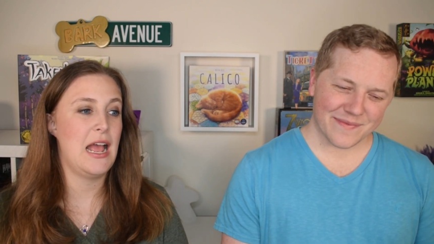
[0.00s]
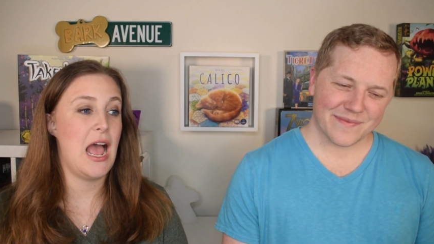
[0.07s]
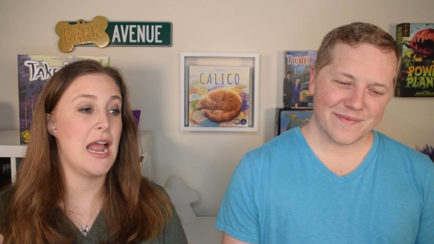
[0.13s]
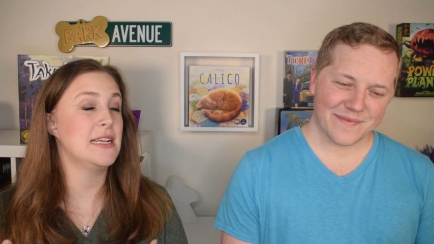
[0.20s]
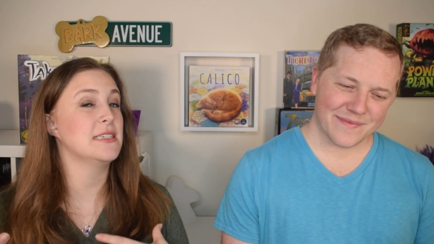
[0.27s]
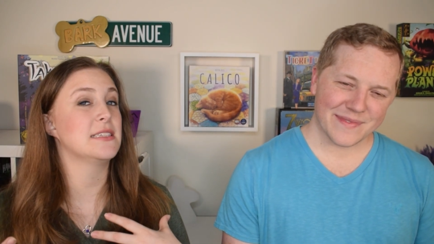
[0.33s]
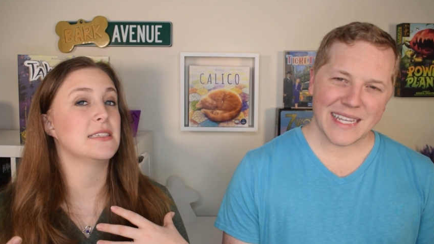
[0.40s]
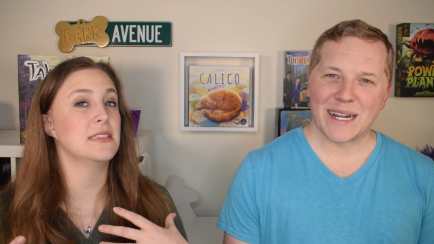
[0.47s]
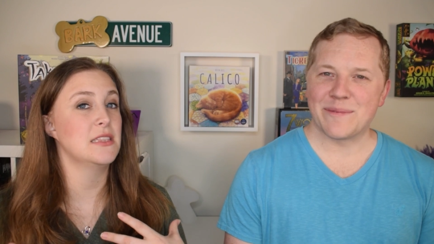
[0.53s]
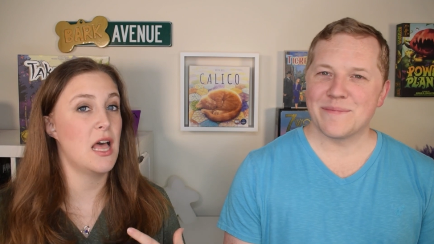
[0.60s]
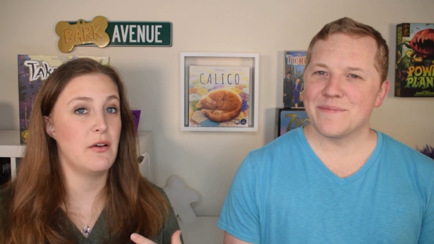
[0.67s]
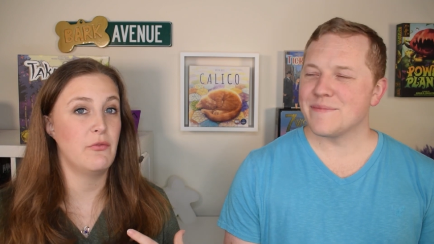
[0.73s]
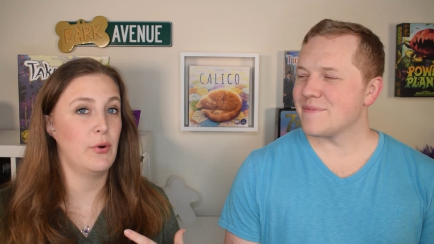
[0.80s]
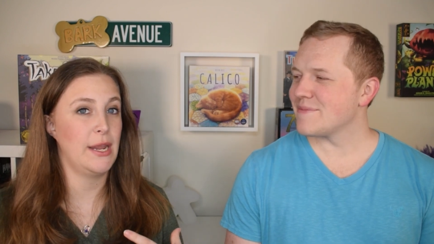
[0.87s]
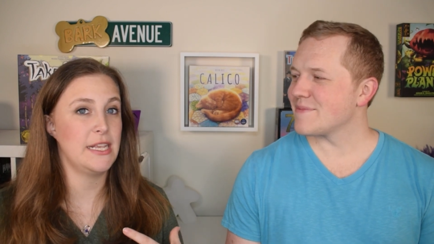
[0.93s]
Speaker 1: I just yeah.
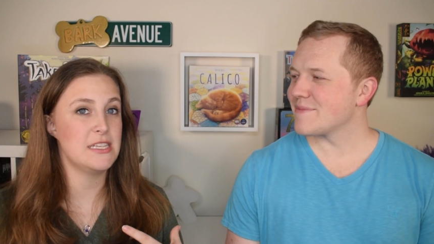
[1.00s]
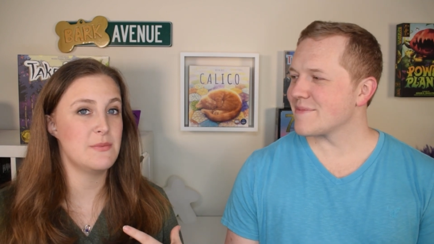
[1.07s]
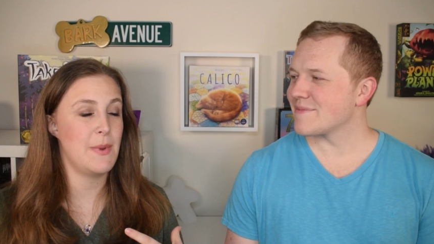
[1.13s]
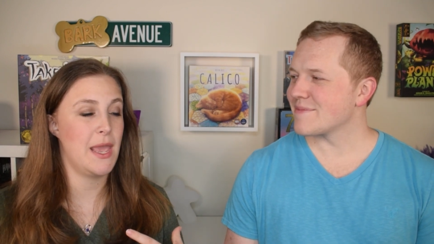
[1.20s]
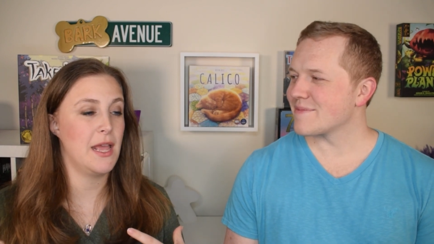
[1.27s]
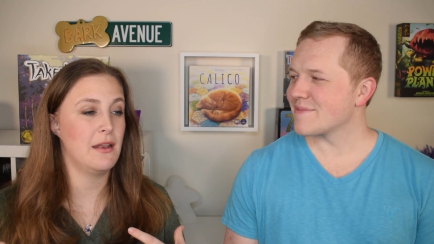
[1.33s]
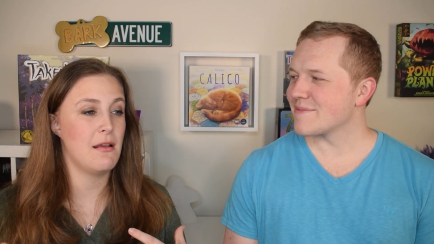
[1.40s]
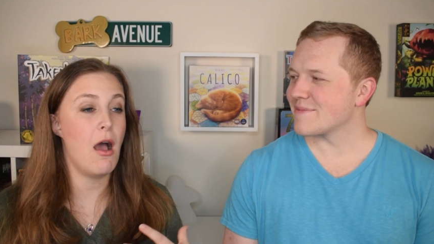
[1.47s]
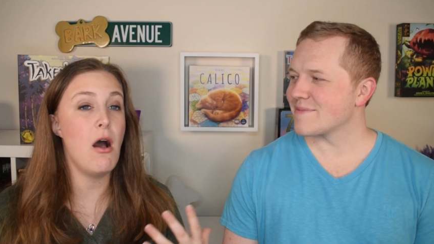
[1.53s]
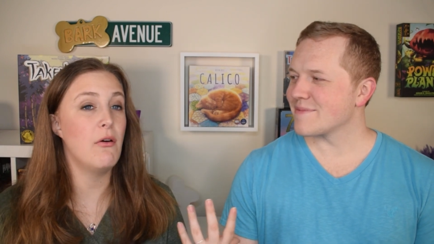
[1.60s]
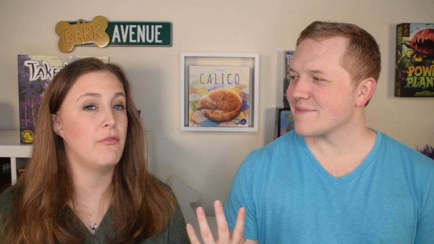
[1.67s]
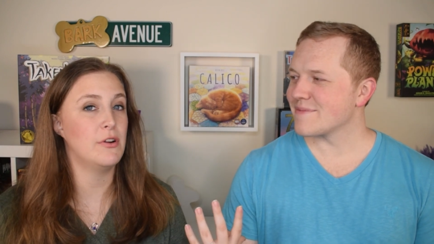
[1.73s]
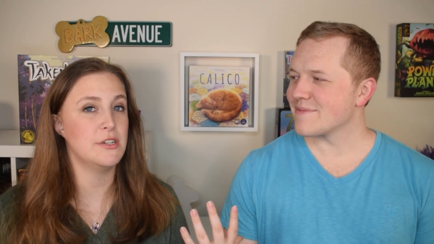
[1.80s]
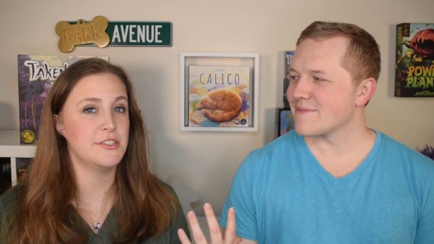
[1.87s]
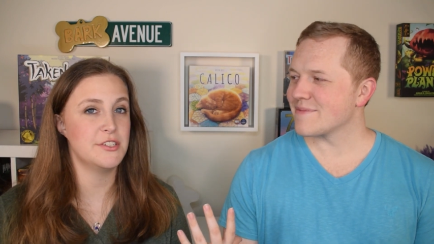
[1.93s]
love Wingspan.
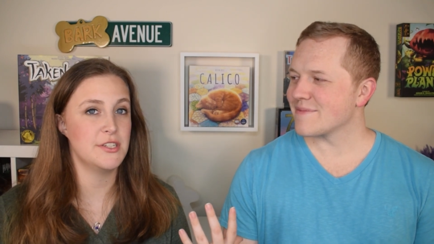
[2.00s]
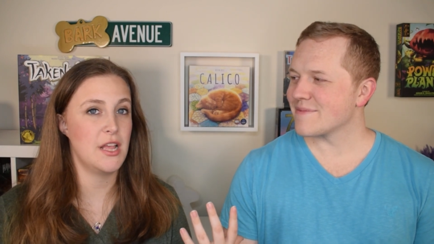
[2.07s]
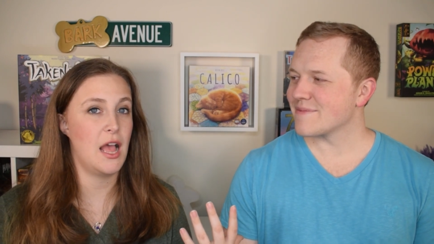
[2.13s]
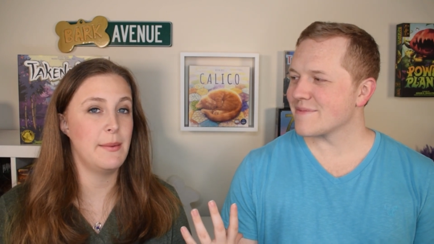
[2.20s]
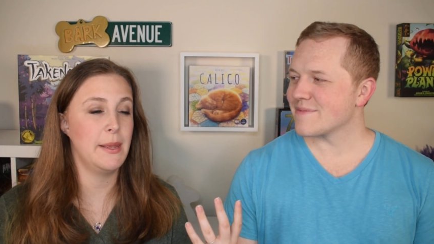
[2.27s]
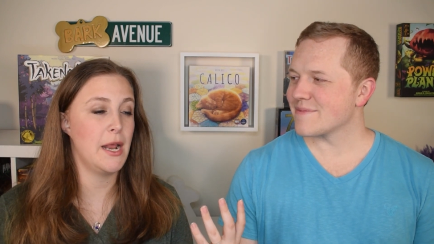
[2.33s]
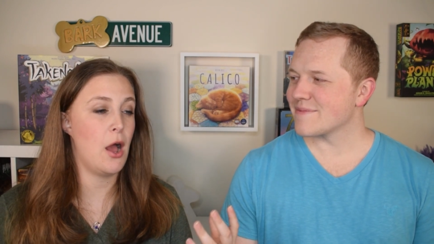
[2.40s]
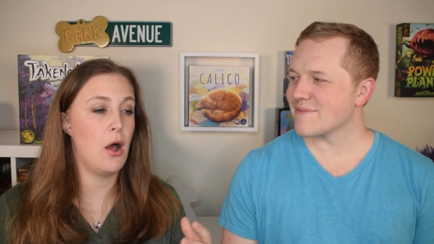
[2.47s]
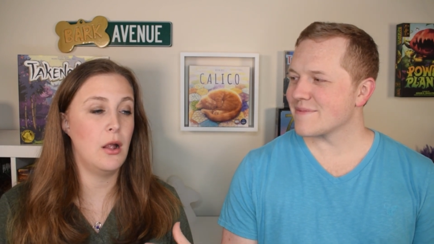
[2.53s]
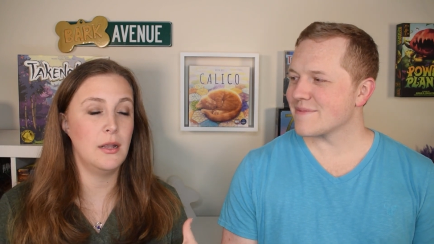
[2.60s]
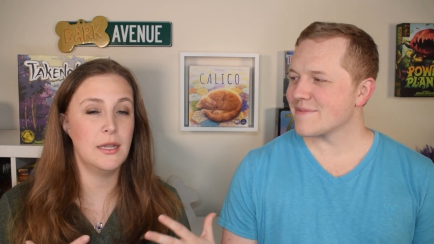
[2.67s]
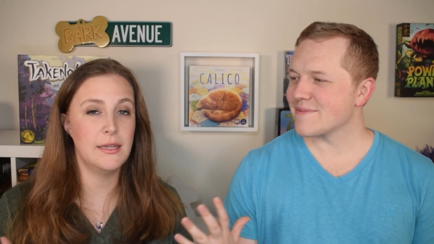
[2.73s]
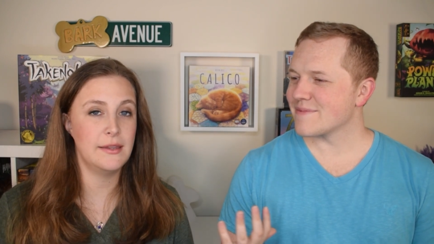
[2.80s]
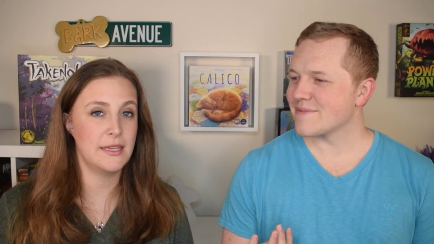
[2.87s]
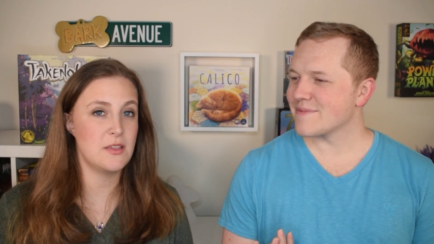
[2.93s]
All versions. I mean,
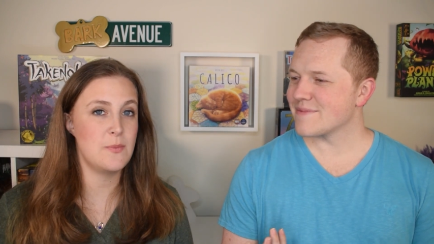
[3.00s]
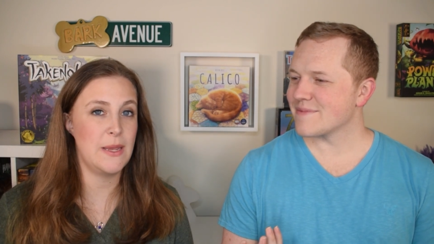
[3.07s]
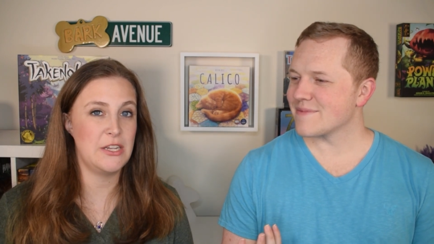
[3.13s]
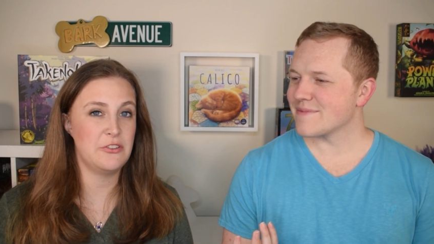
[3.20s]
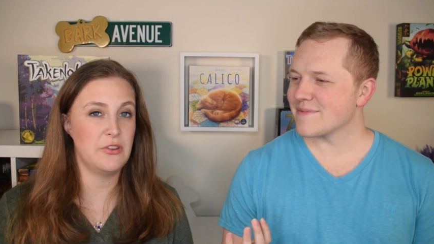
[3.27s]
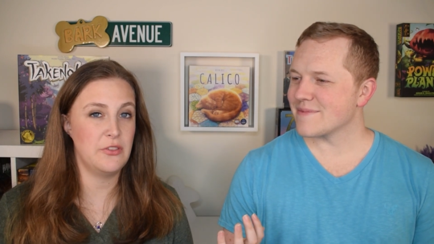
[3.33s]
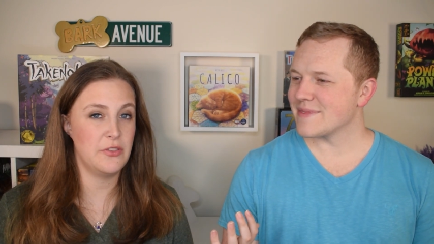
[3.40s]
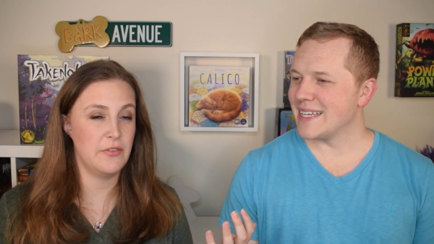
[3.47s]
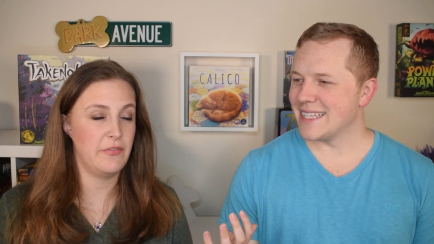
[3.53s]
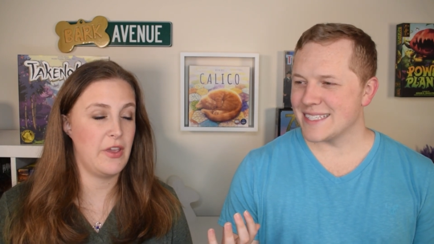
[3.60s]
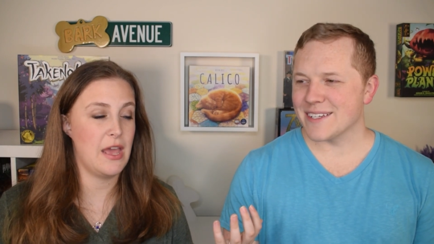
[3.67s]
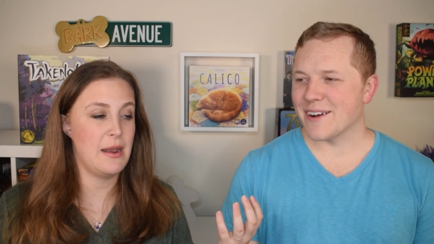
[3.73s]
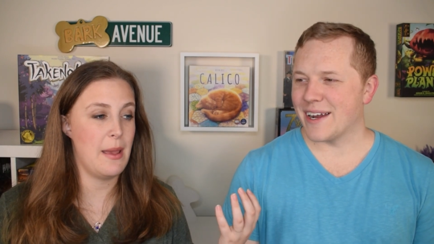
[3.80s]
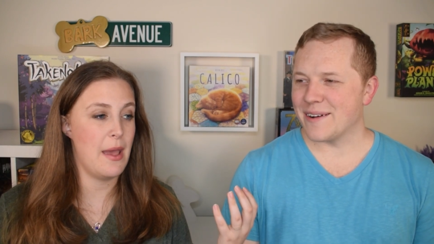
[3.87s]
all of the expansions that it's come